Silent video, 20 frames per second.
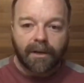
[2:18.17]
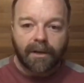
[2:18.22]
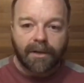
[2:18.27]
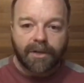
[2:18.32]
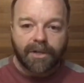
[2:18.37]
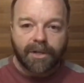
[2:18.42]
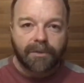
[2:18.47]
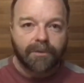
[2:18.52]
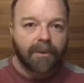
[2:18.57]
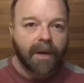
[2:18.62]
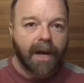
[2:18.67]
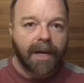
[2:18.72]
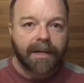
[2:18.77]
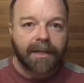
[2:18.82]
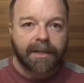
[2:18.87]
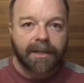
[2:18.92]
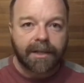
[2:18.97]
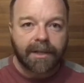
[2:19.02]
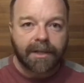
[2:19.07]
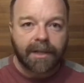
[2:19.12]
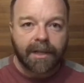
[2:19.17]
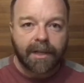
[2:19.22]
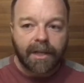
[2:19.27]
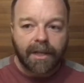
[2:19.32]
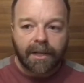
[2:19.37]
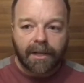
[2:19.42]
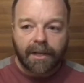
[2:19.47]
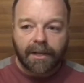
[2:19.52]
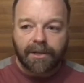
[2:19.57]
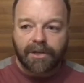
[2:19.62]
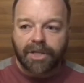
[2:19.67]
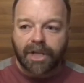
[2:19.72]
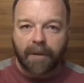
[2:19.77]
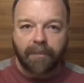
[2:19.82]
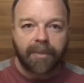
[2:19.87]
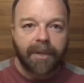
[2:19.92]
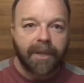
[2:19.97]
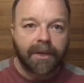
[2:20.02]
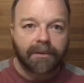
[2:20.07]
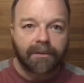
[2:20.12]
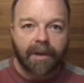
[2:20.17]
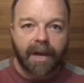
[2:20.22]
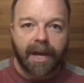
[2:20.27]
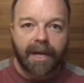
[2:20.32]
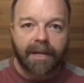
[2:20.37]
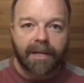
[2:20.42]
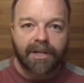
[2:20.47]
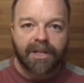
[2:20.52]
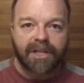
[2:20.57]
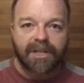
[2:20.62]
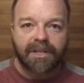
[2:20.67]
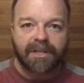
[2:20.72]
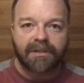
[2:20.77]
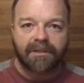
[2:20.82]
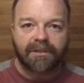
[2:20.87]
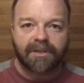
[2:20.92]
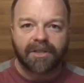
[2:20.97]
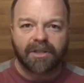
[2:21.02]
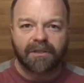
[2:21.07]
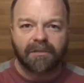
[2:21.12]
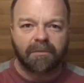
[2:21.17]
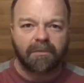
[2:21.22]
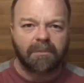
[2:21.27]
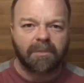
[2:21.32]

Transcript: So rather than jumping around and just sort of